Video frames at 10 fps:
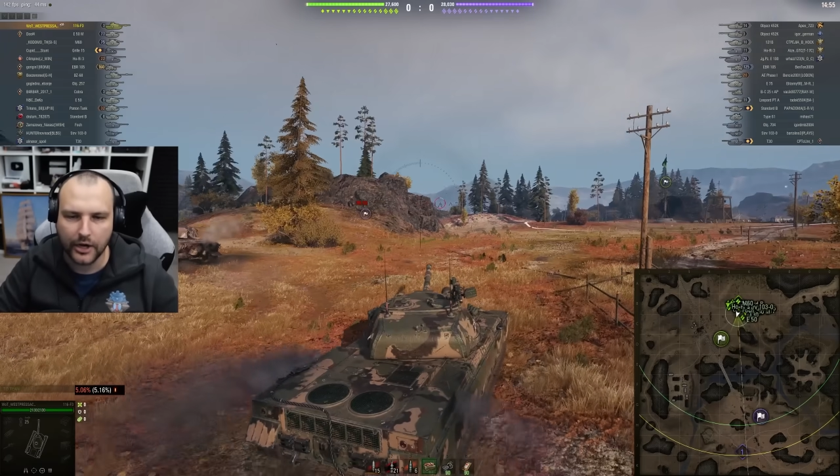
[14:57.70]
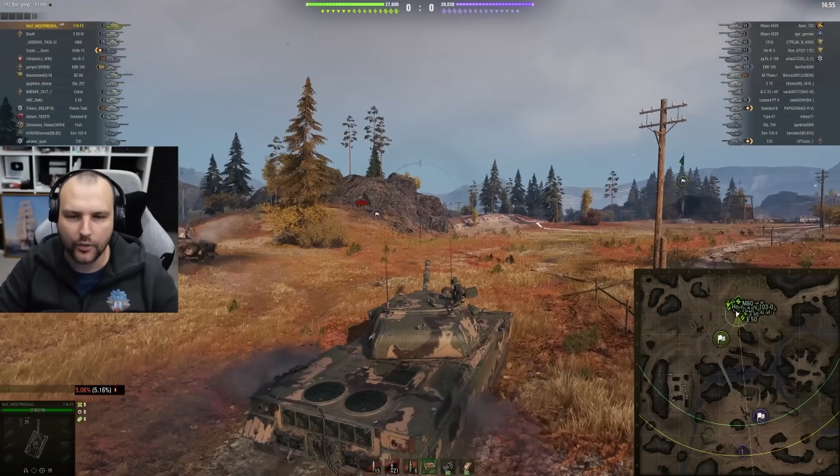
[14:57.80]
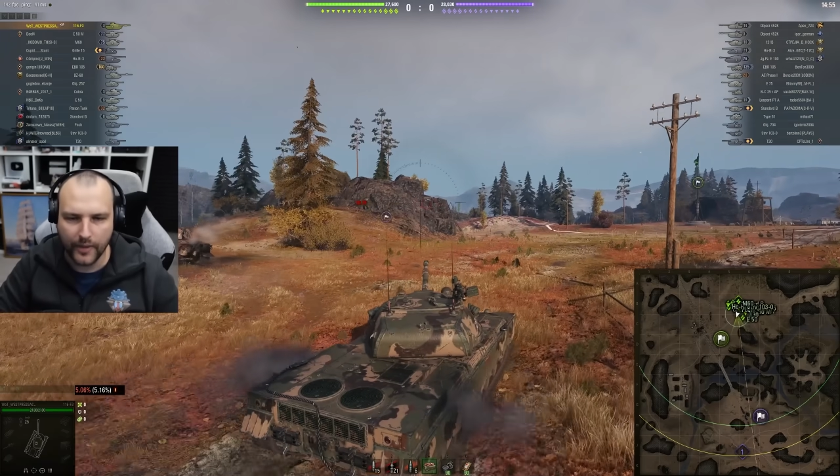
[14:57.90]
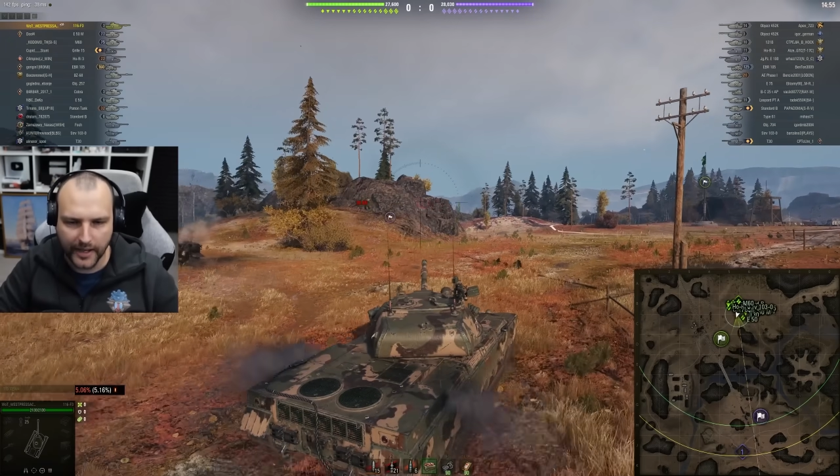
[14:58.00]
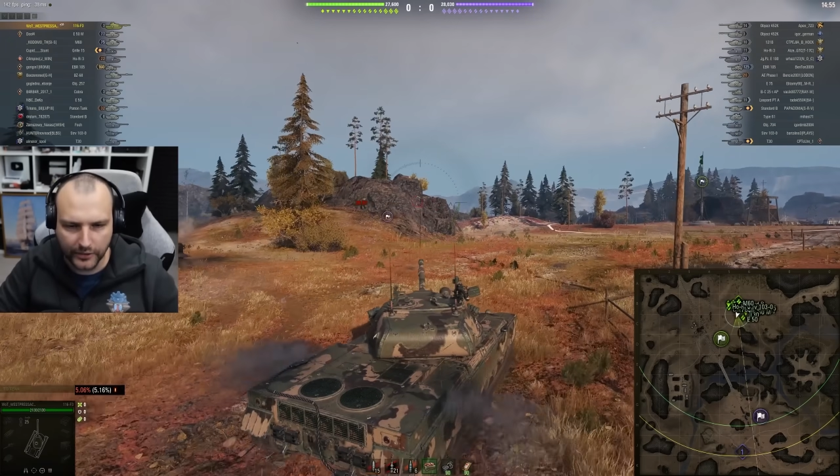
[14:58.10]

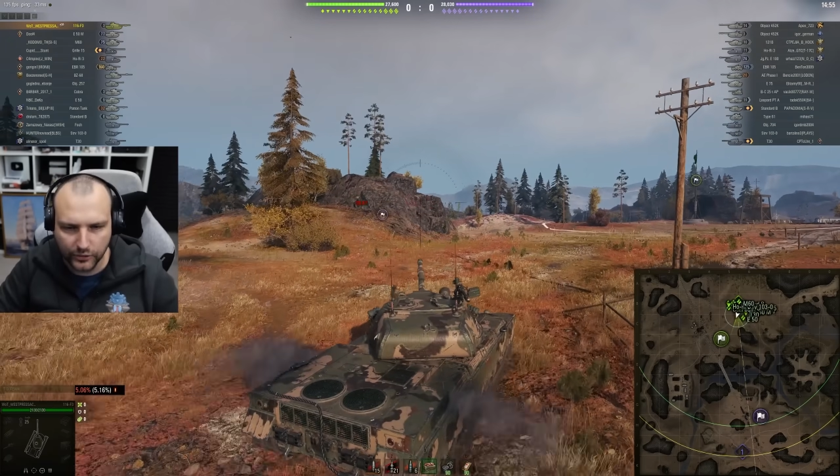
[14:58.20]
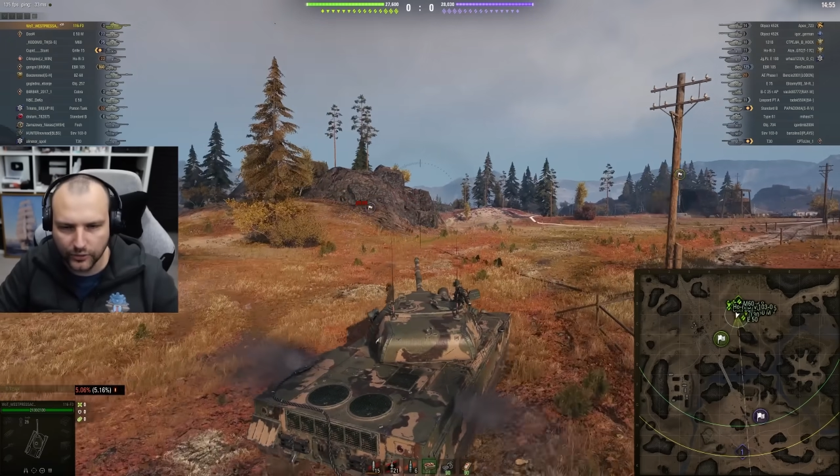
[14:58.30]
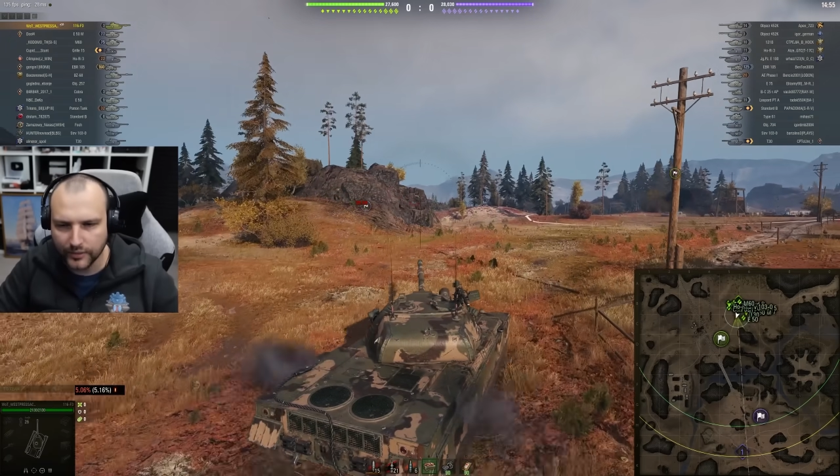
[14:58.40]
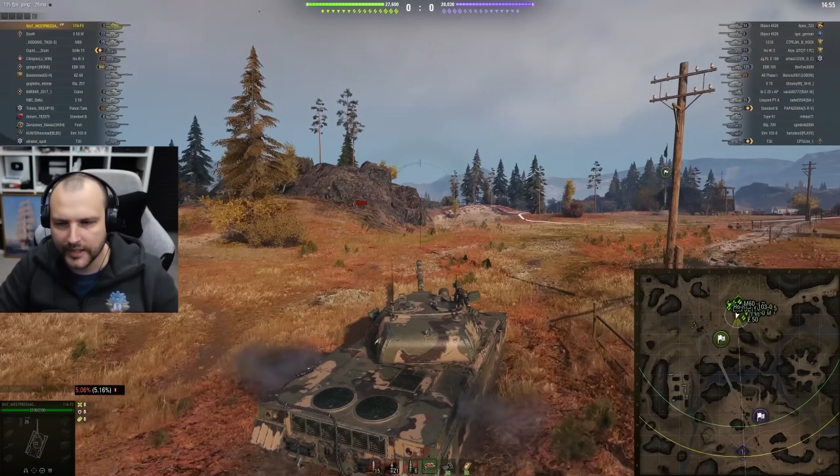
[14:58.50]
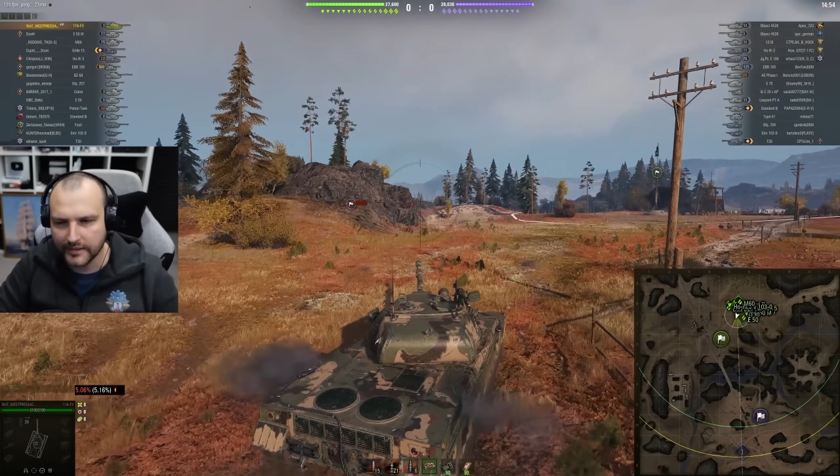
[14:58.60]
way to
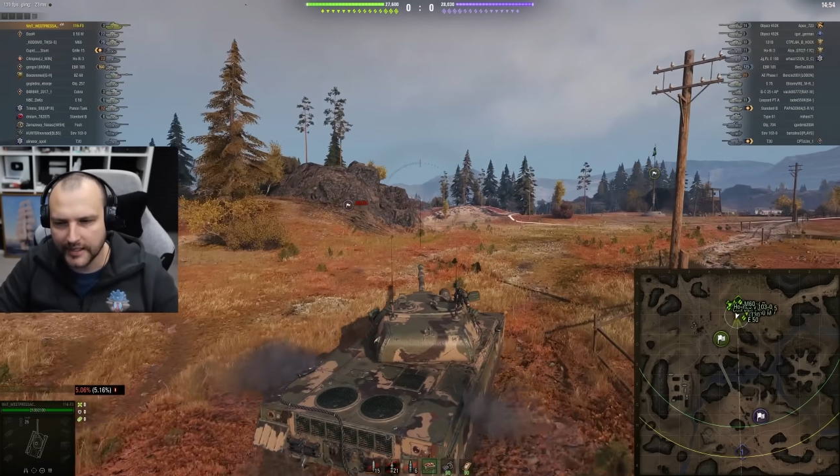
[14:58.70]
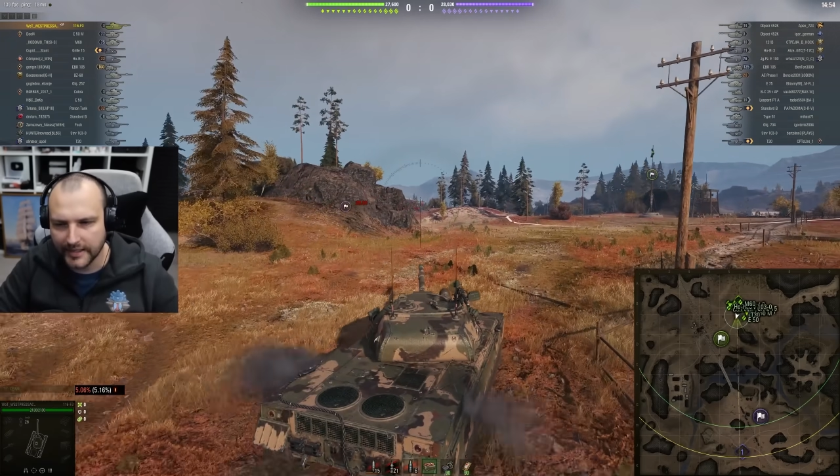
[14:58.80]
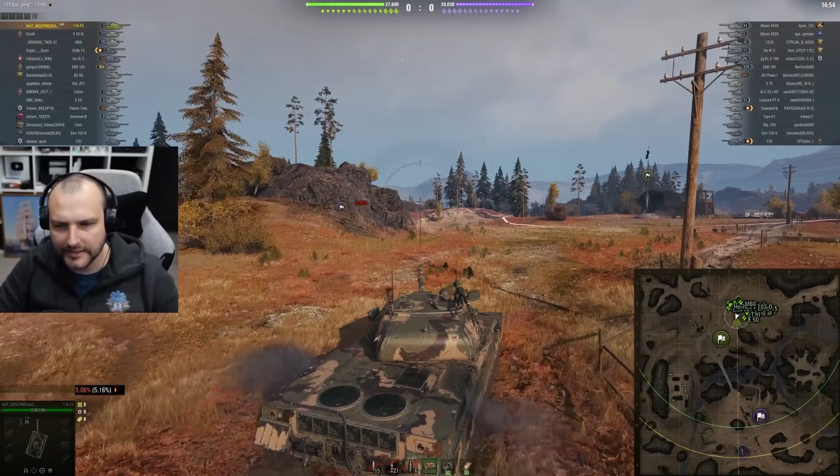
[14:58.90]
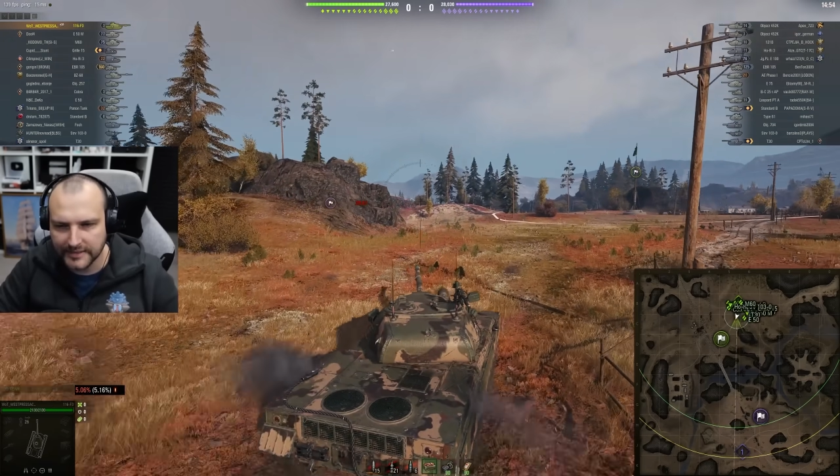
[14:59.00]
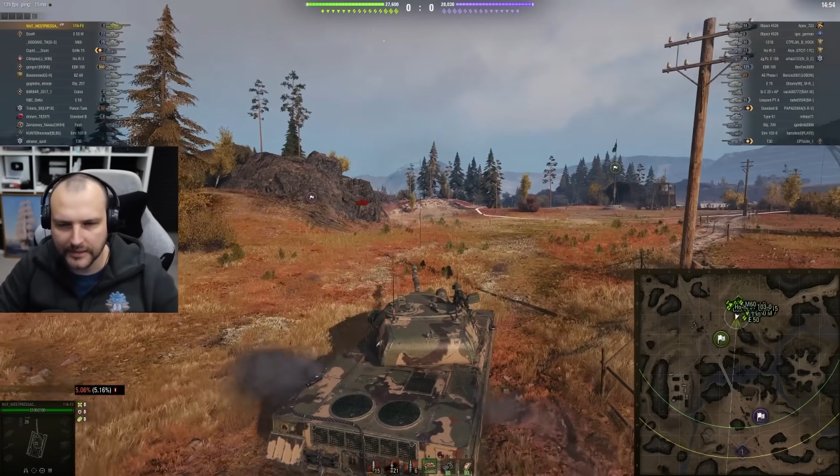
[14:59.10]
do the things,